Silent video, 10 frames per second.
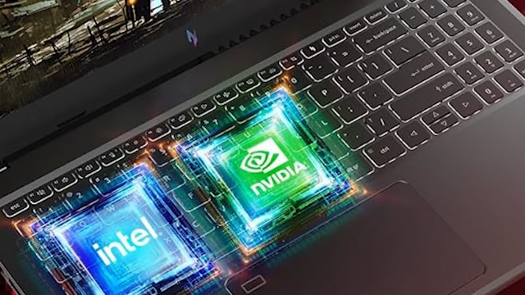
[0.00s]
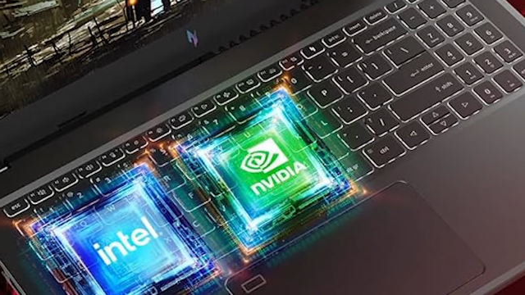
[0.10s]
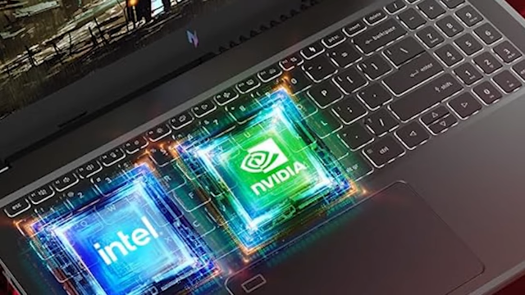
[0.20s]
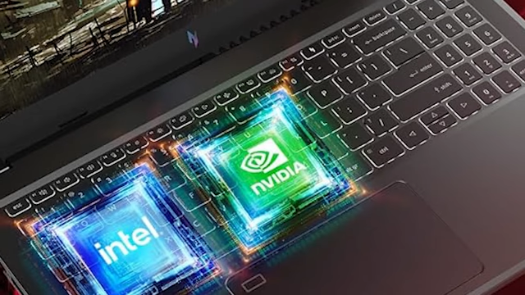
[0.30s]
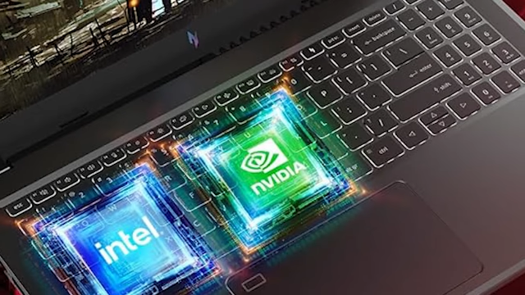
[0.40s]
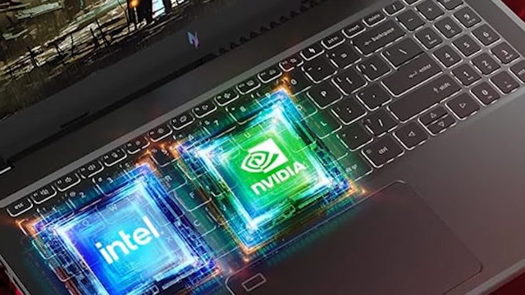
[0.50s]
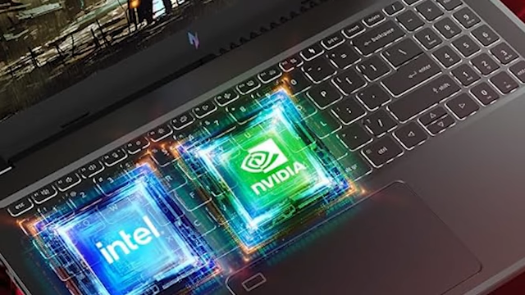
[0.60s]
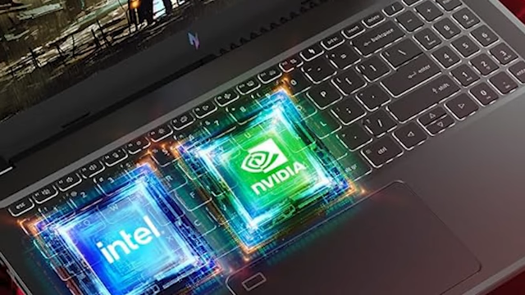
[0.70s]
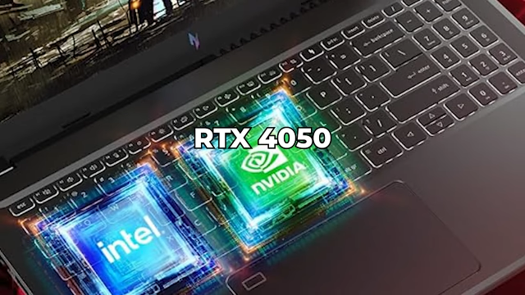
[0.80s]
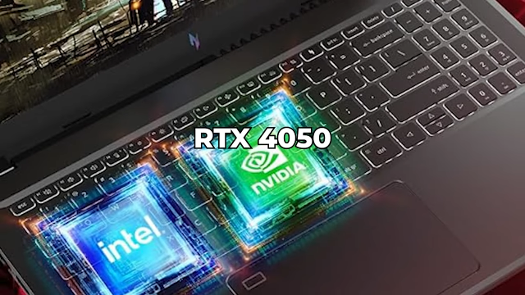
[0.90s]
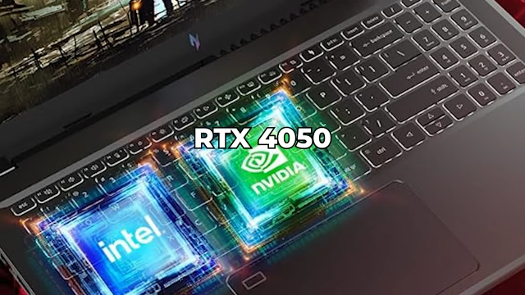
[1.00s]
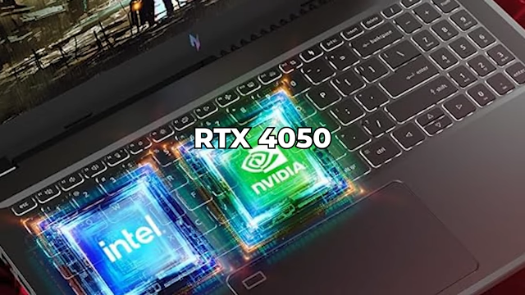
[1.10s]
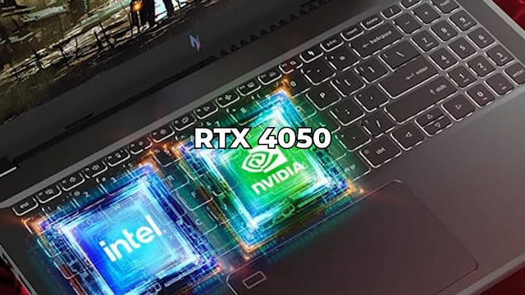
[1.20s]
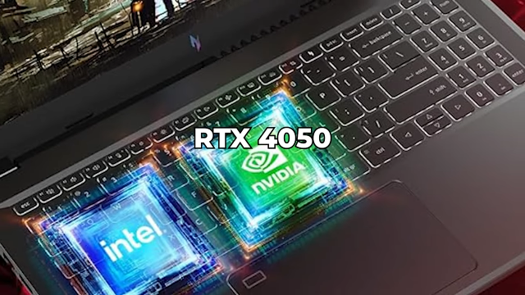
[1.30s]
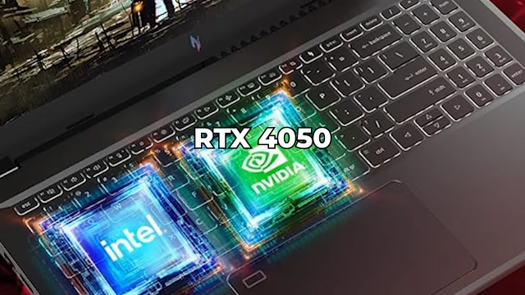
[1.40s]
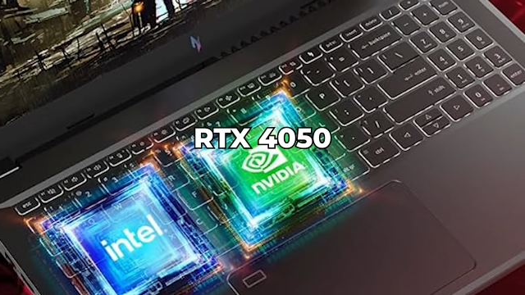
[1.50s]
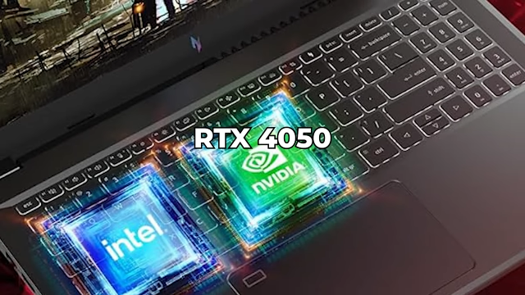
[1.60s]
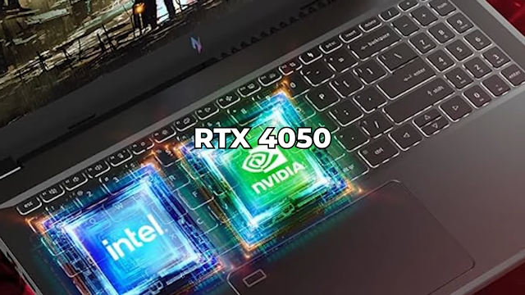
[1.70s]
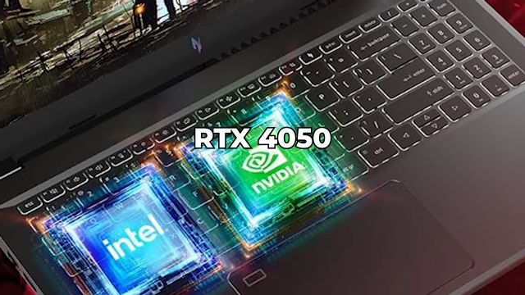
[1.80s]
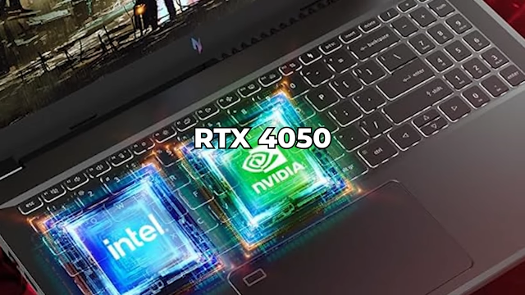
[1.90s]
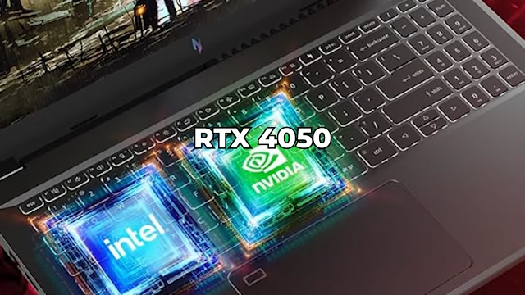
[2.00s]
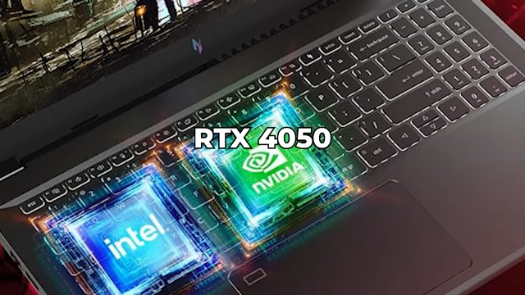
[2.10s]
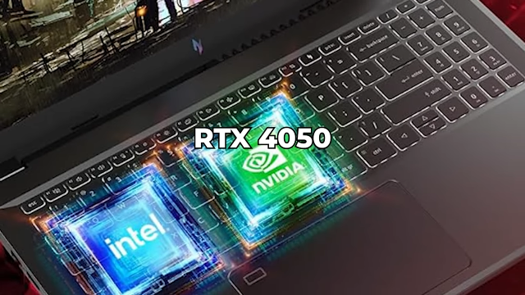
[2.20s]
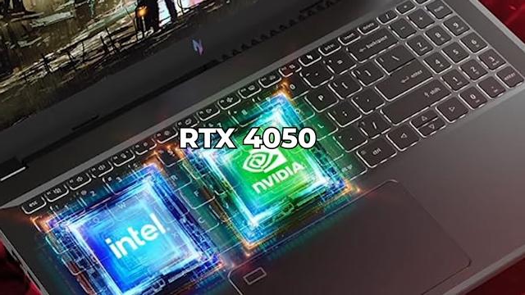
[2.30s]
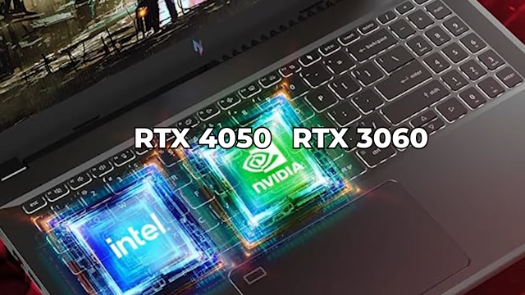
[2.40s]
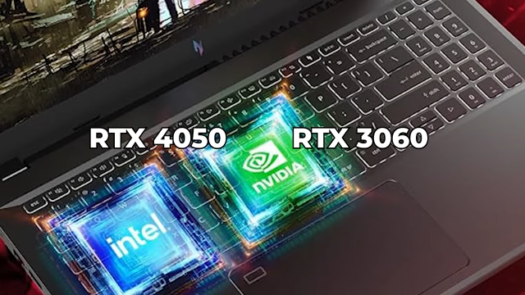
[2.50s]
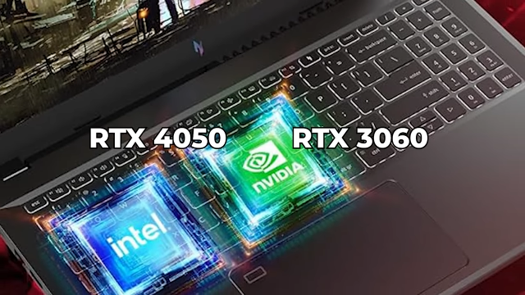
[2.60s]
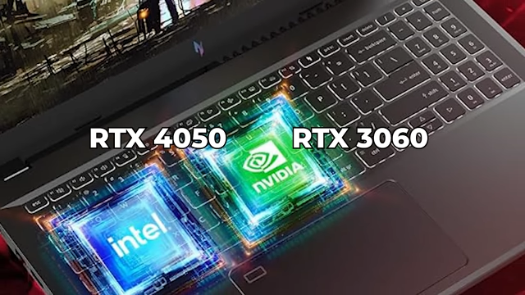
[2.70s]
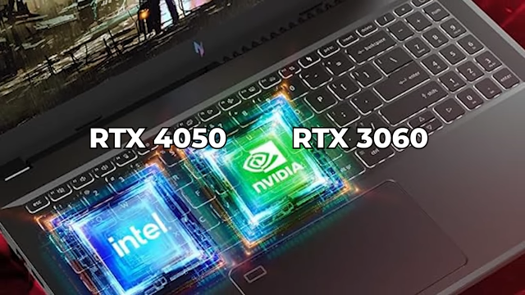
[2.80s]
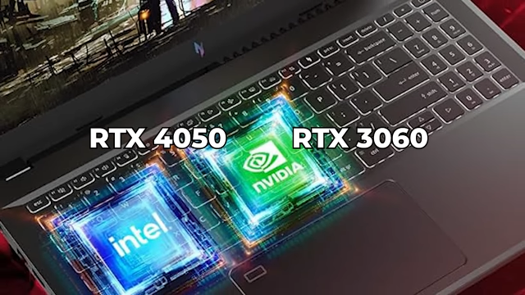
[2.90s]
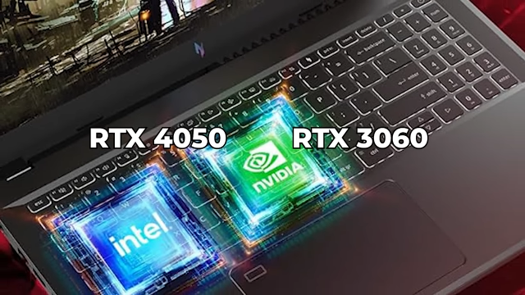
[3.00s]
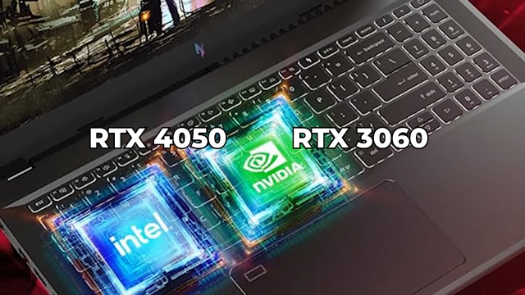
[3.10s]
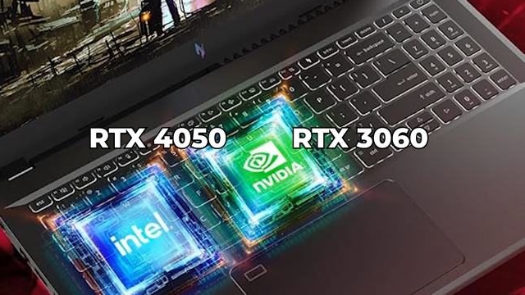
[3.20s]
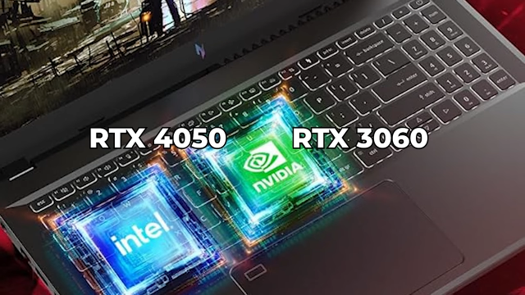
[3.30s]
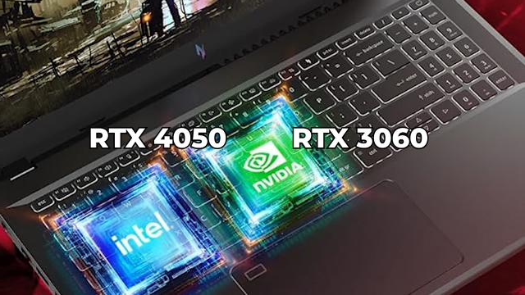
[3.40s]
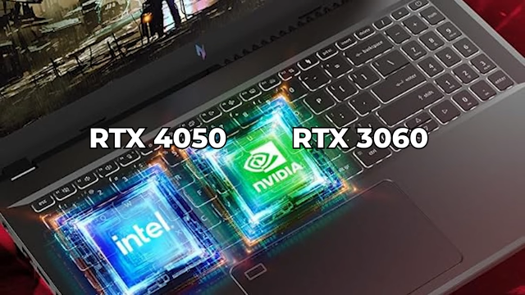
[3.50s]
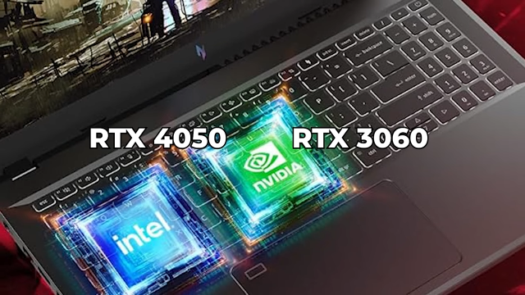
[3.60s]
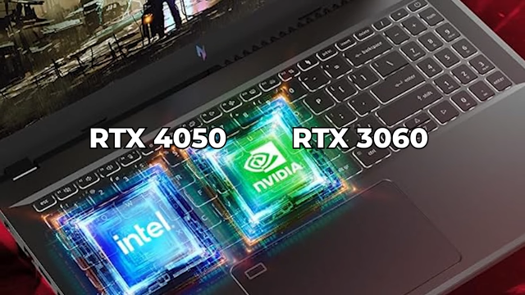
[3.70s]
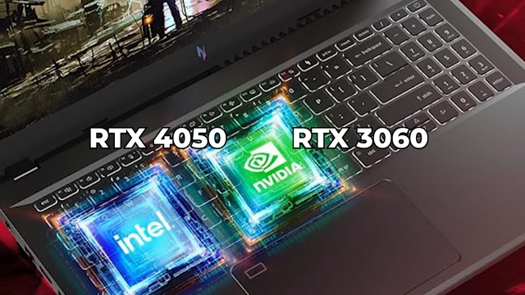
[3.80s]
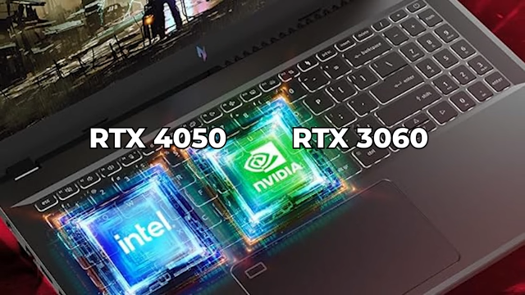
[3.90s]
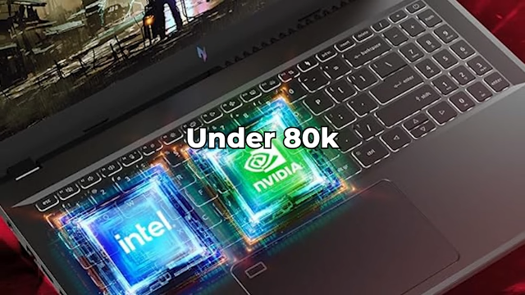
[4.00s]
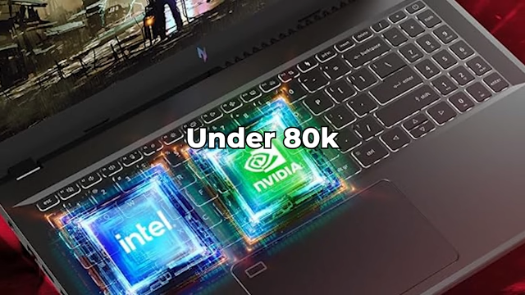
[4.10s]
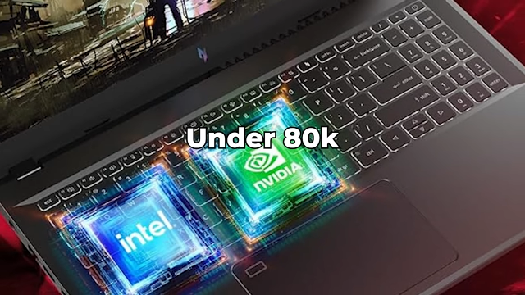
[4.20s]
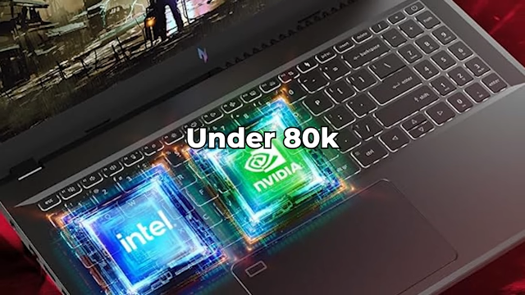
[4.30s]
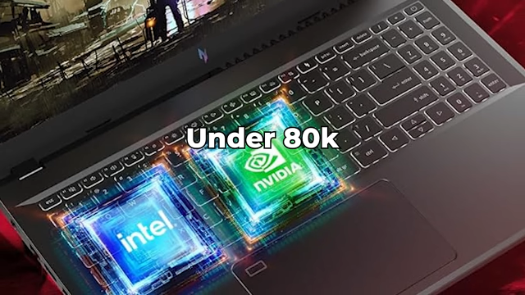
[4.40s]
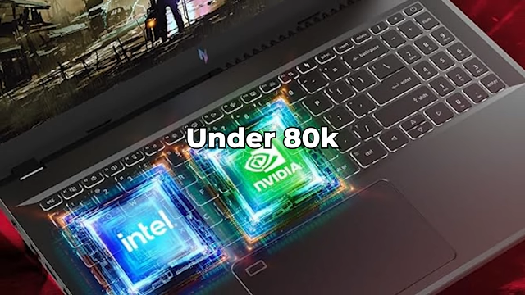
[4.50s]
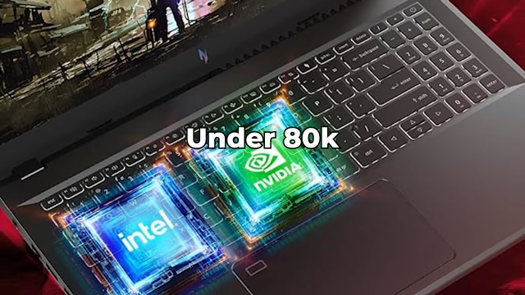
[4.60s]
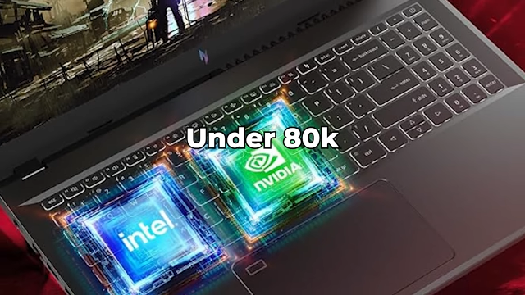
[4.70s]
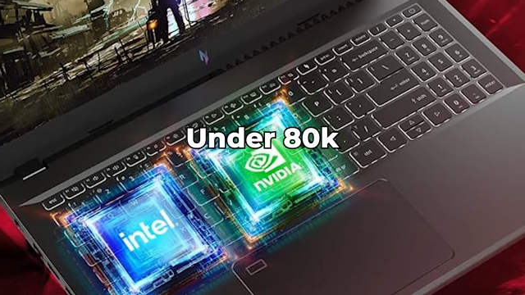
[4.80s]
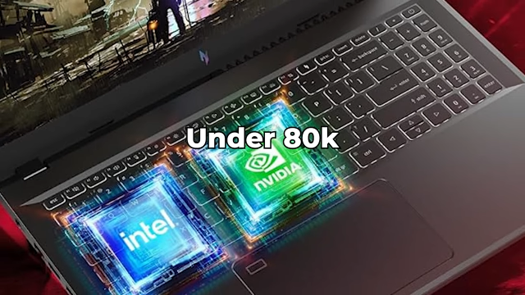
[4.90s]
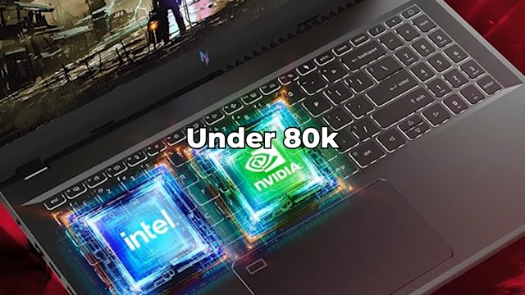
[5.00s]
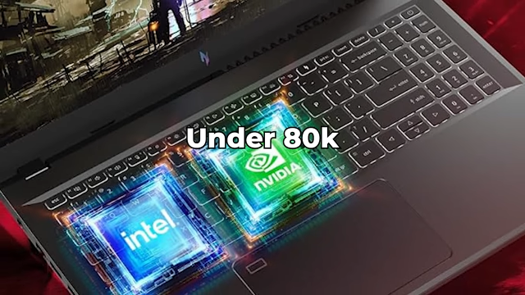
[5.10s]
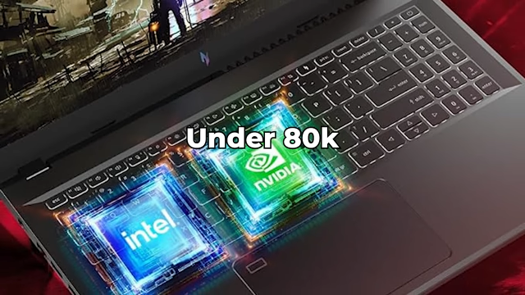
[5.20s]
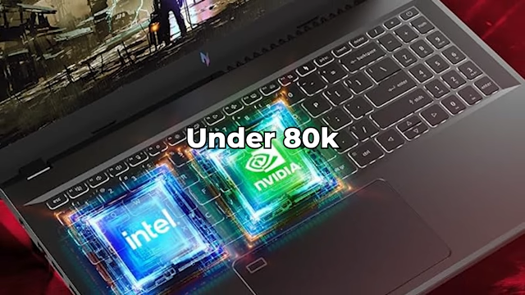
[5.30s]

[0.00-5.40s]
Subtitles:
No face is visible, so there are no lips to read.